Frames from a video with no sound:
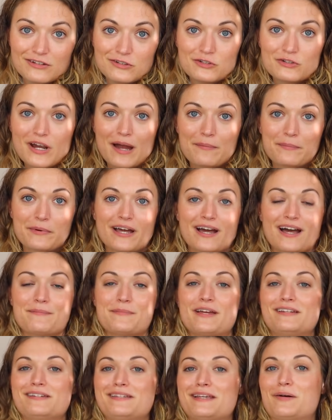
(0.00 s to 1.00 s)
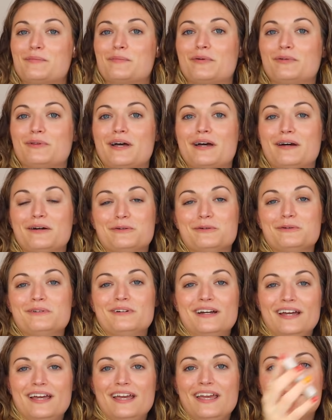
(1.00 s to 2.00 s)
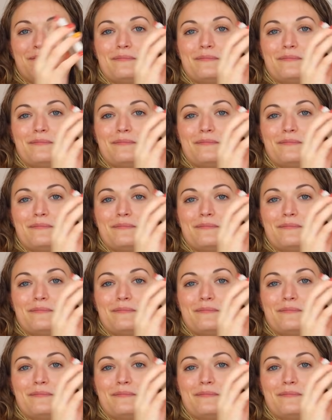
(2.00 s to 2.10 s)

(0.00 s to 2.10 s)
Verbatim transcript: drop a comment down below